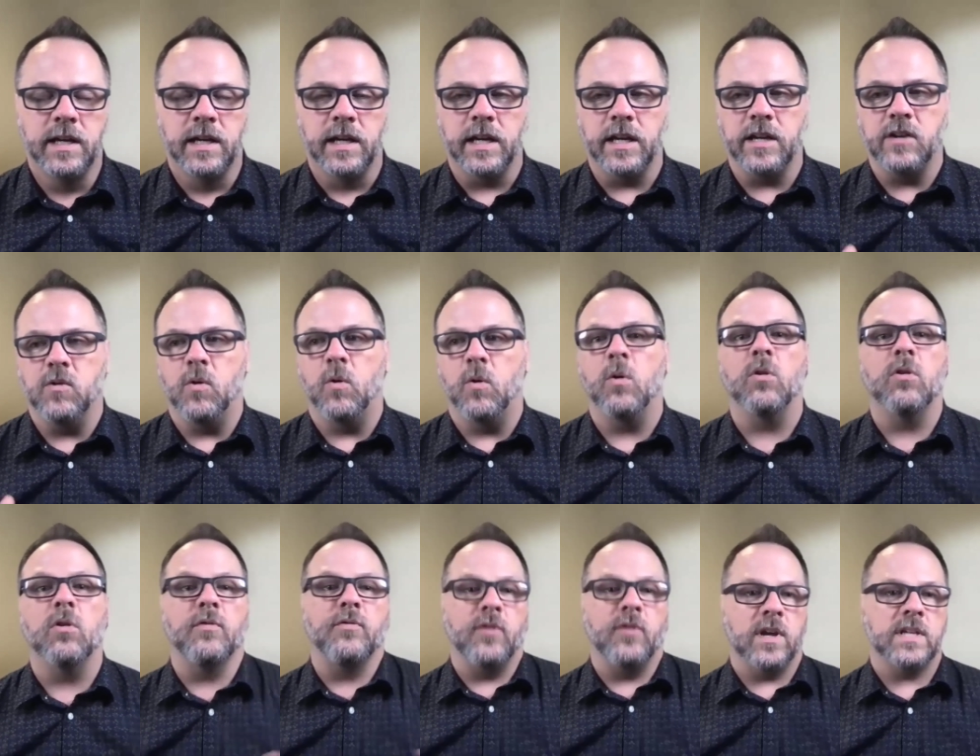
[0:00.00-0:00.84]
in
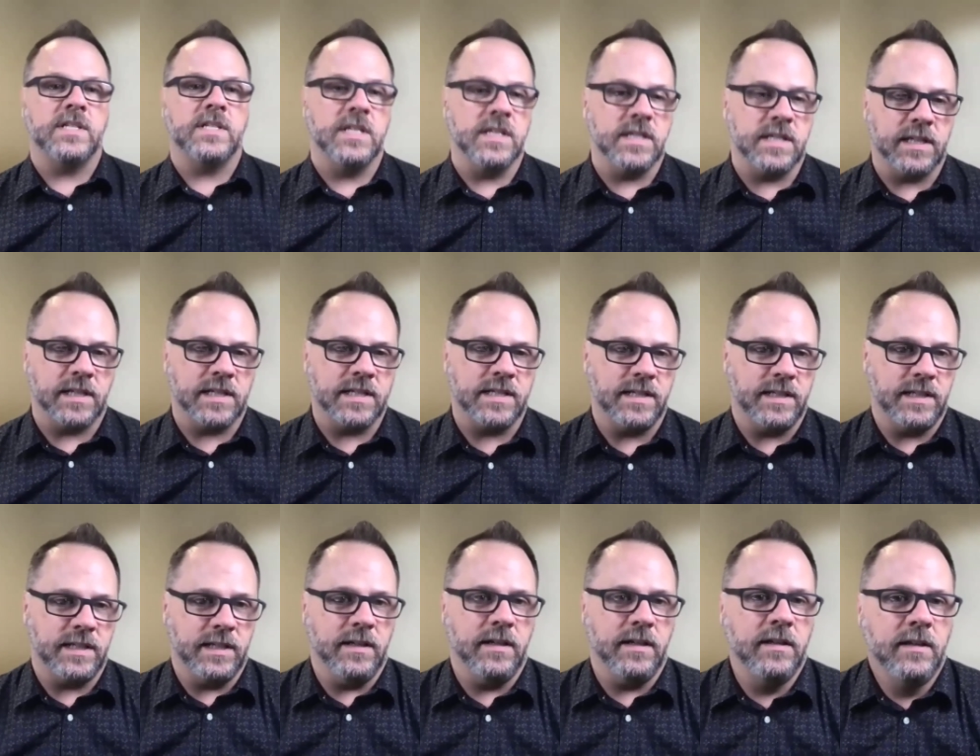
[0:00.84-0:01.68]
order for us to
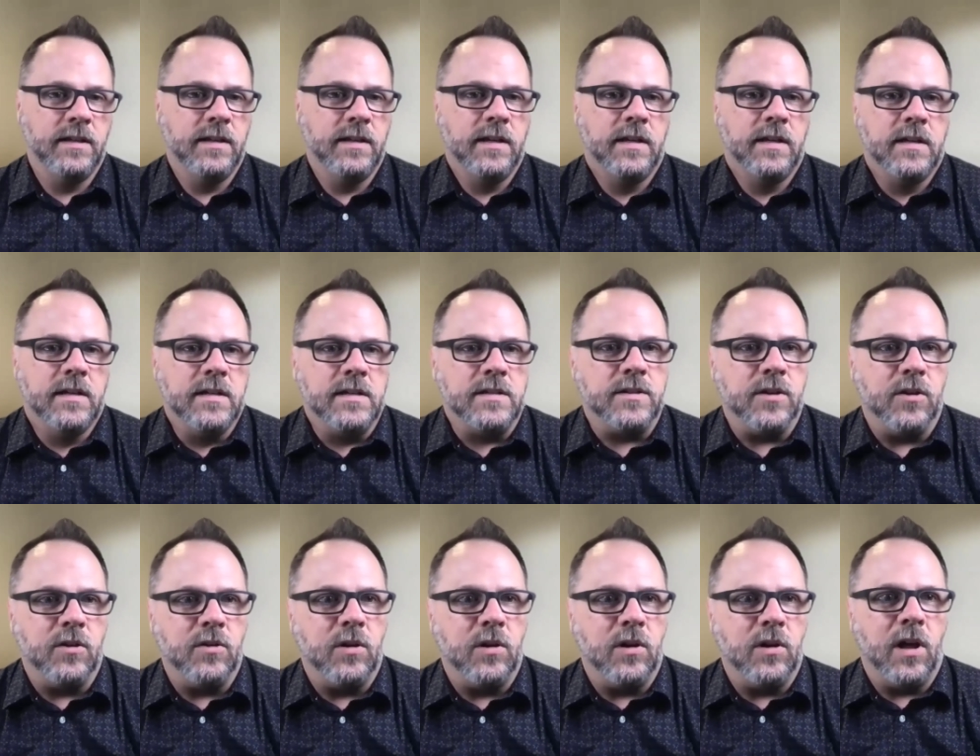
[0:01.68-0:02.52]
succeed.
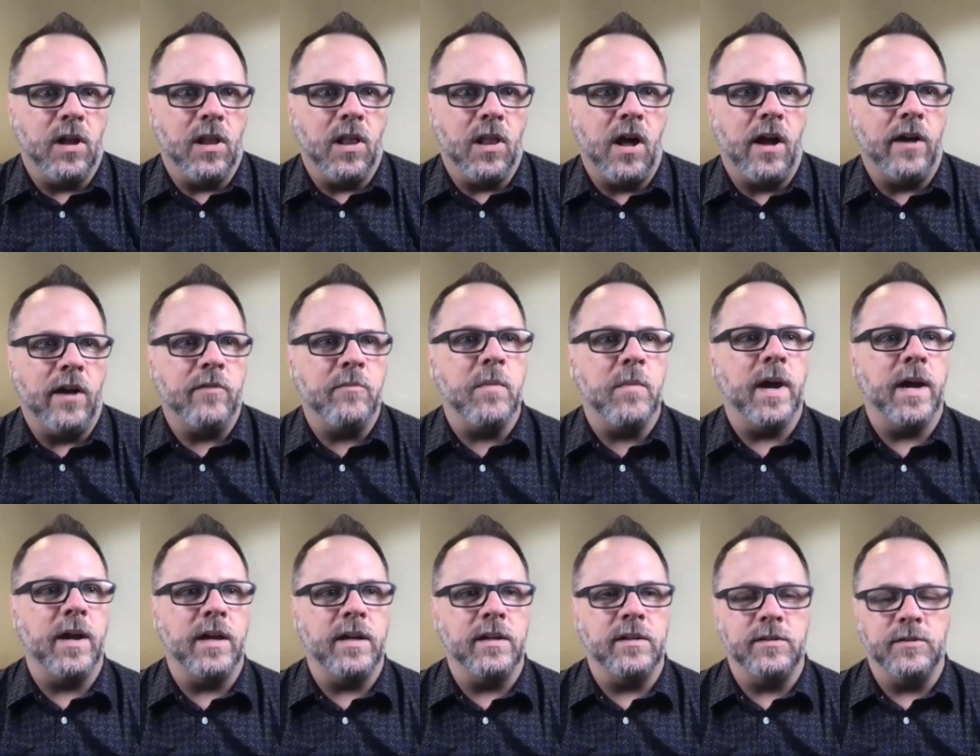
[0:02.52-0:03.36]
So a lot of
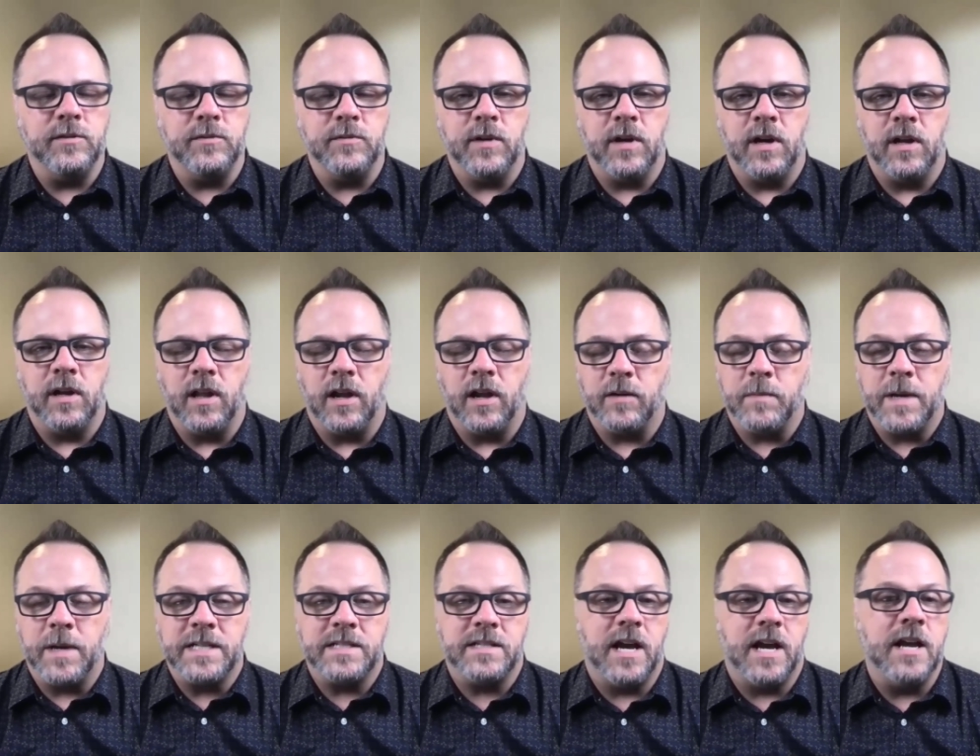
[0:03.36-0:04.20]

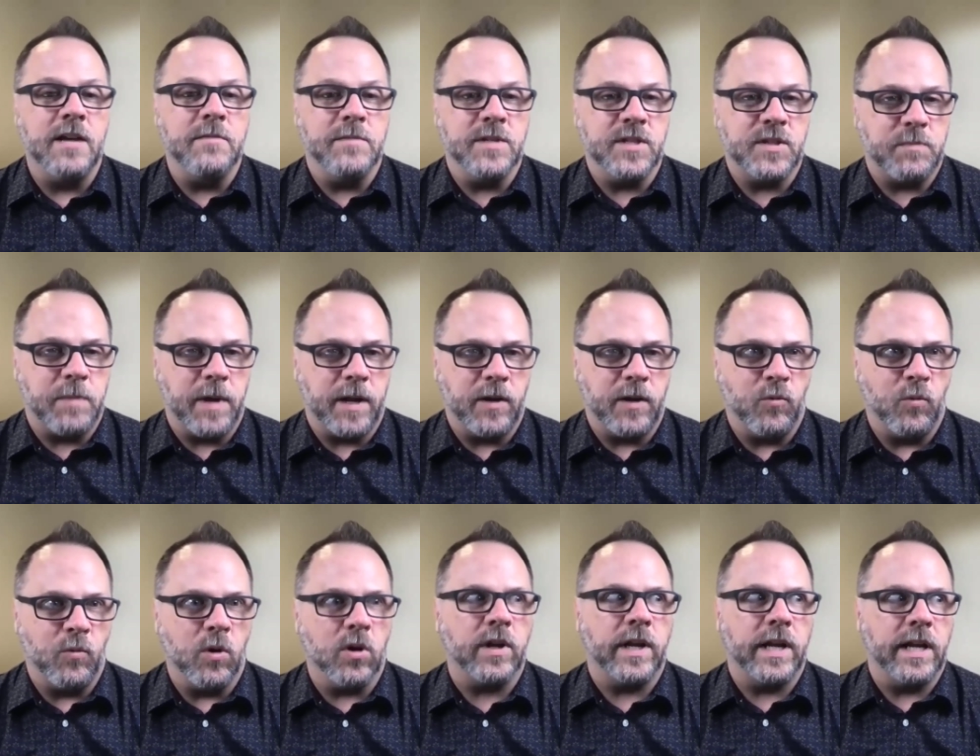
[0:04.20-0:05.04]
my time is spent
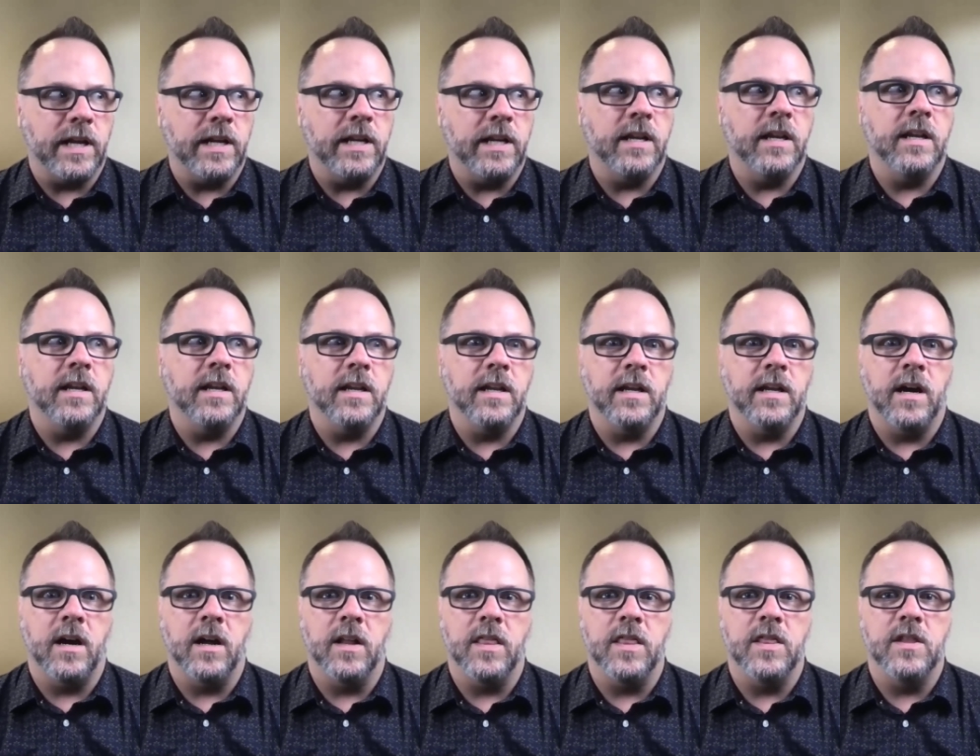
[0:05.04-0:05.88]
working in
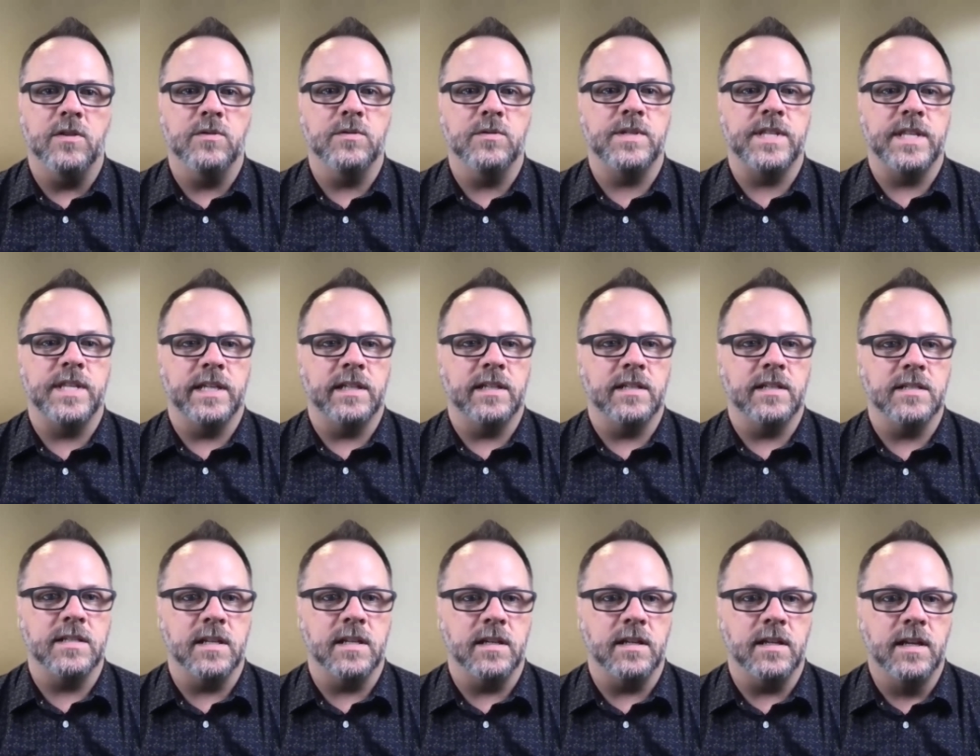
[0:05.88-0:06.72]
on those
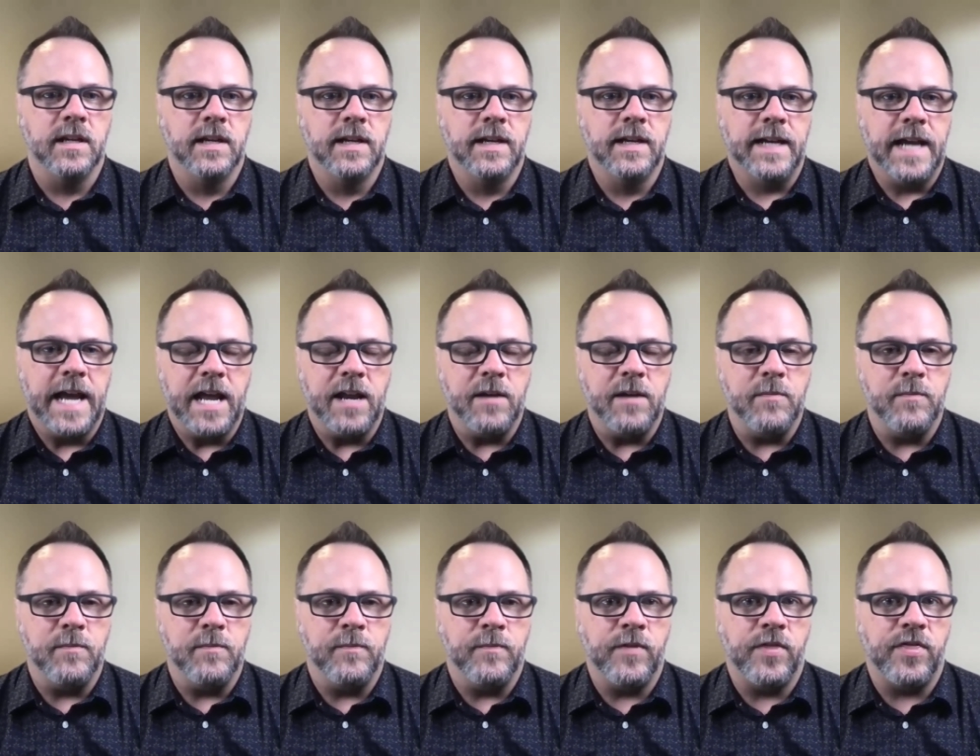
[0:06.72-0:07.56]
things and
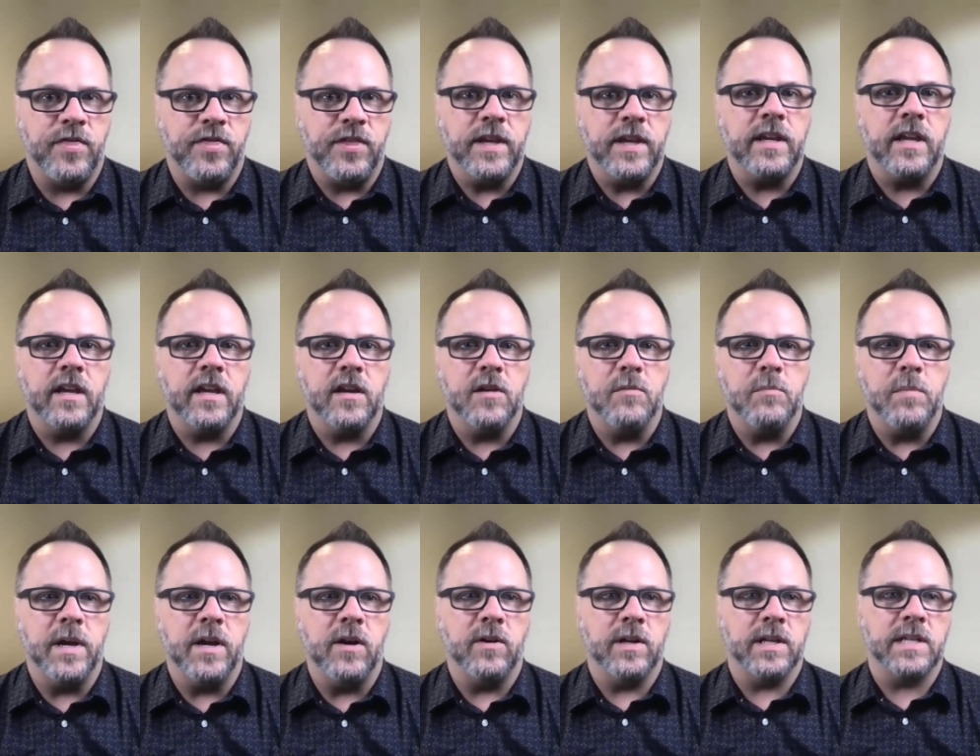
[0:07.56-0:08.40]
thinking
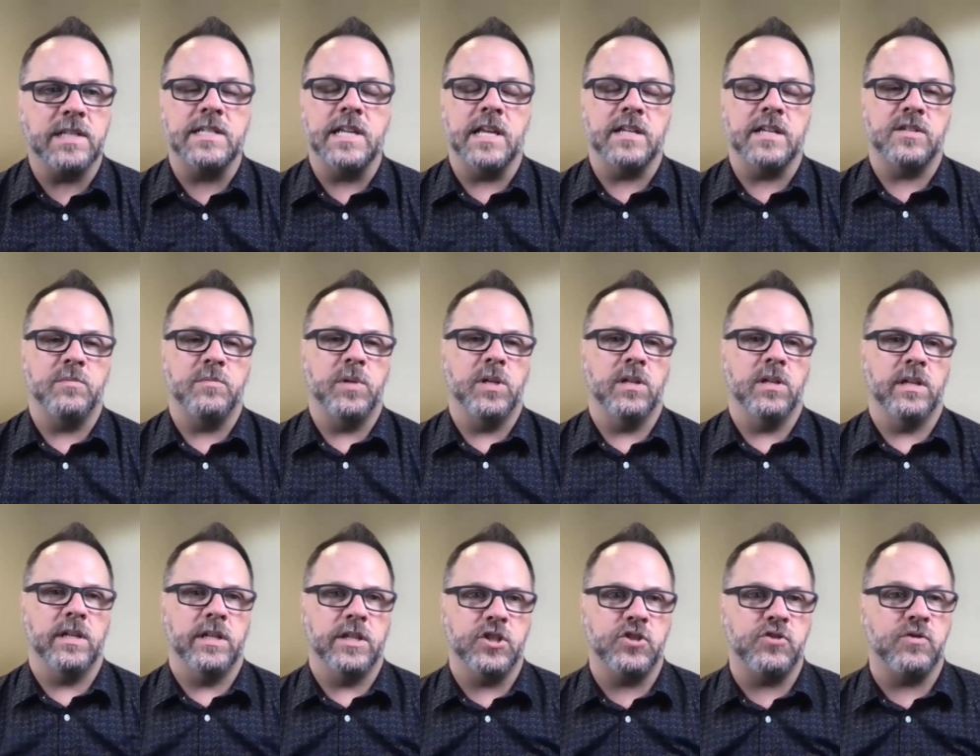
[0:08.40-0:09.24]
about
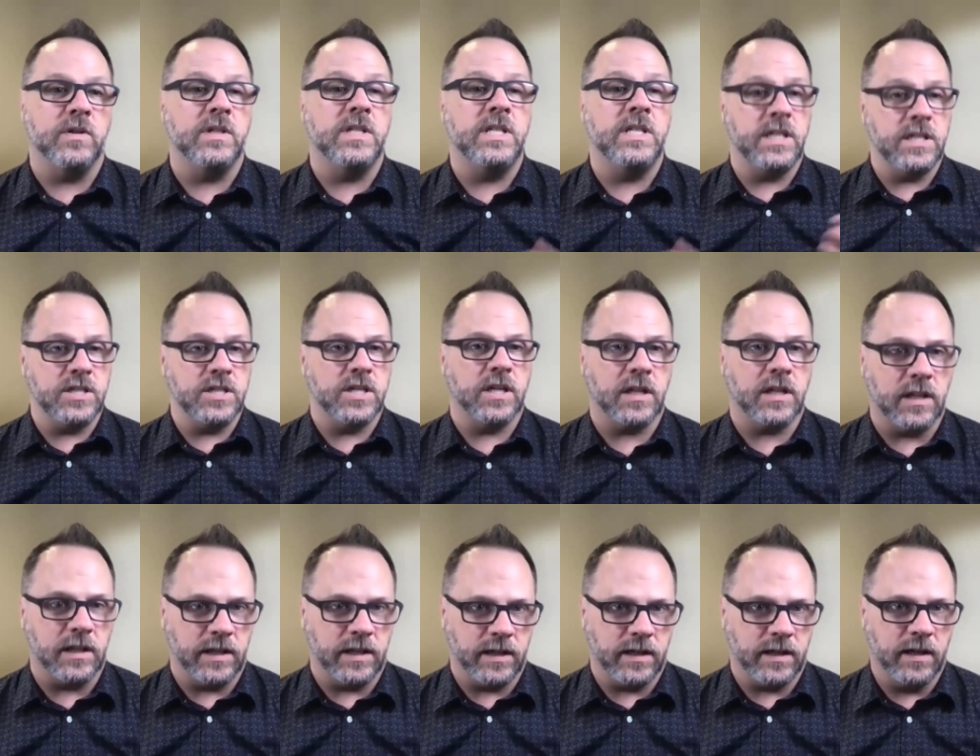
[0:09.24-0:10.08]
accessibility
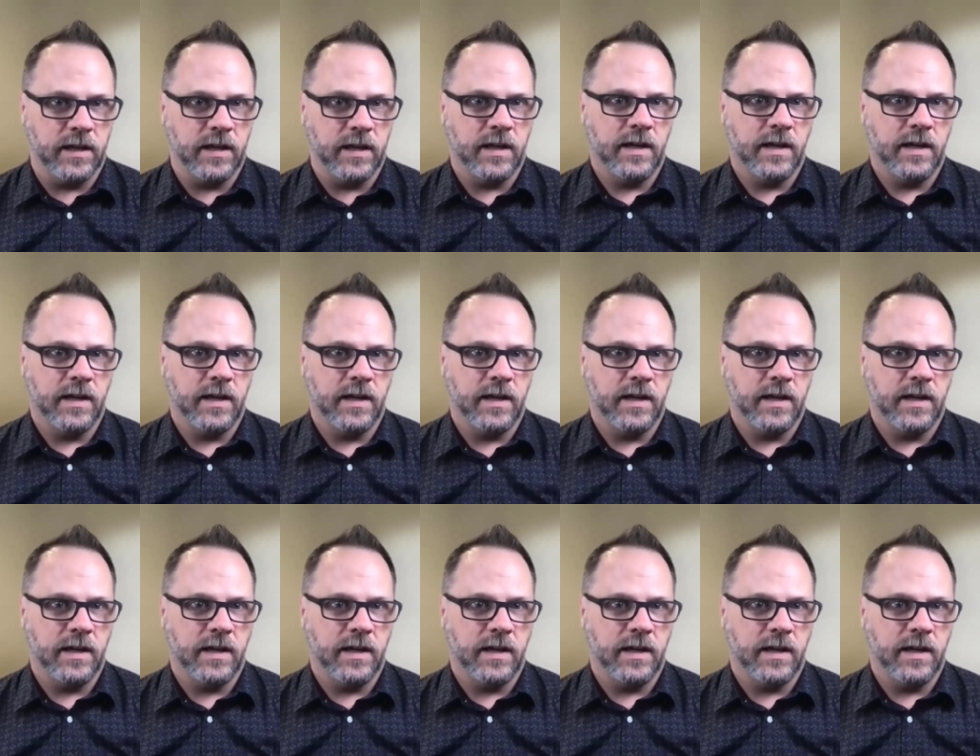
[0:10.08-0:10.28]
strategically